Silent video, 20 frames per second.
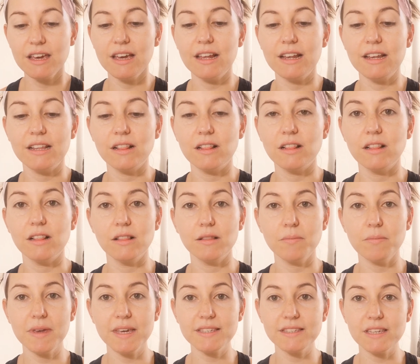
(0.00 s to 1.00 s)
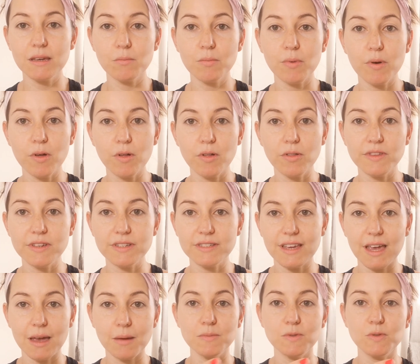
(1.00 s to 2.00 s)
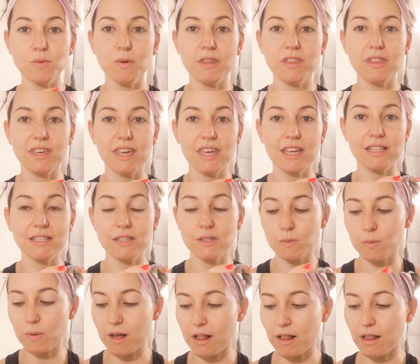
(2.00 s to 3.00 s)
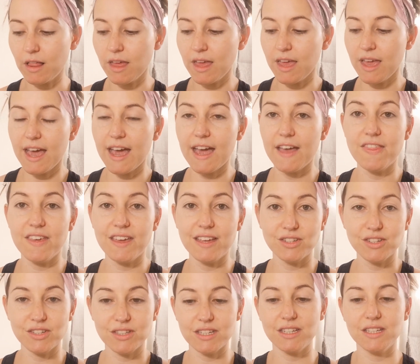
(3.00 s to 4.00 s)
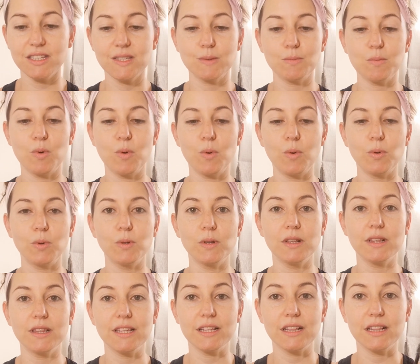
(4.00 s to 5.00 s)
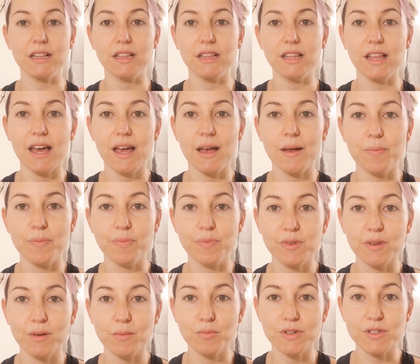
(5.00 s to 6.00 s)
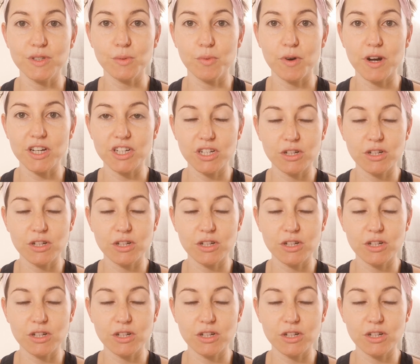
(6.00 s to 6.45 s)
A little mixing bowl, this comes with the kit as well, and then just a small little bristle brush.